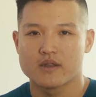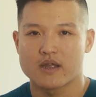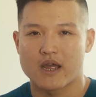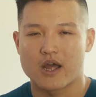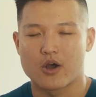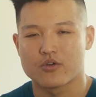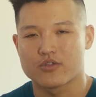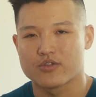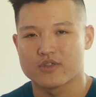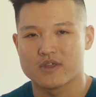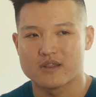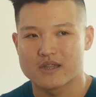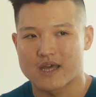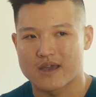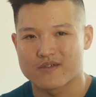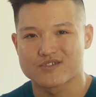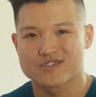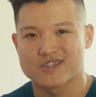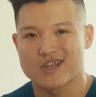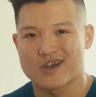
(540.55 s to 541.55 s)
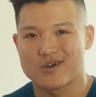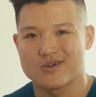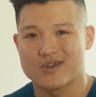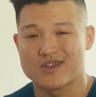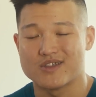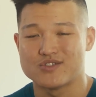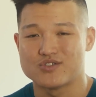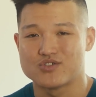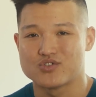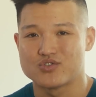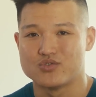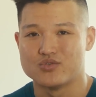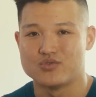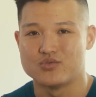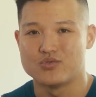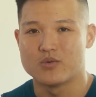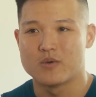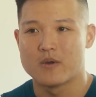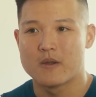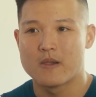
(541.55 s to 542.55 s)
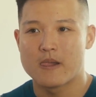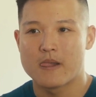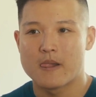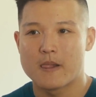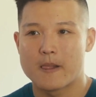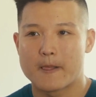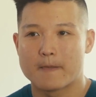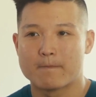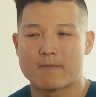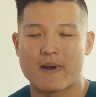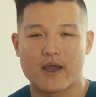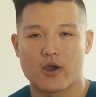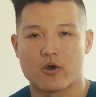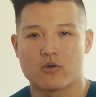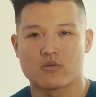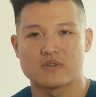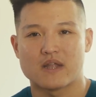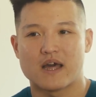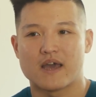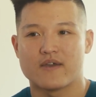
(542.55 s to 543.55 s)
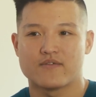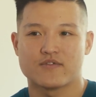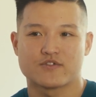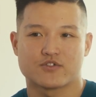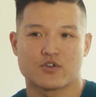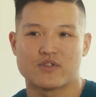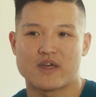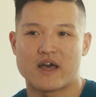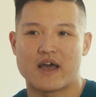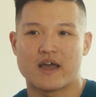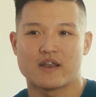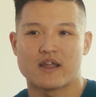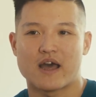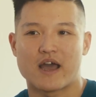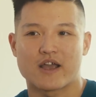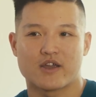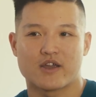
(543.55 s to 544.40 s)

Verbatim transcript: healthy lifestyle into my own life so that I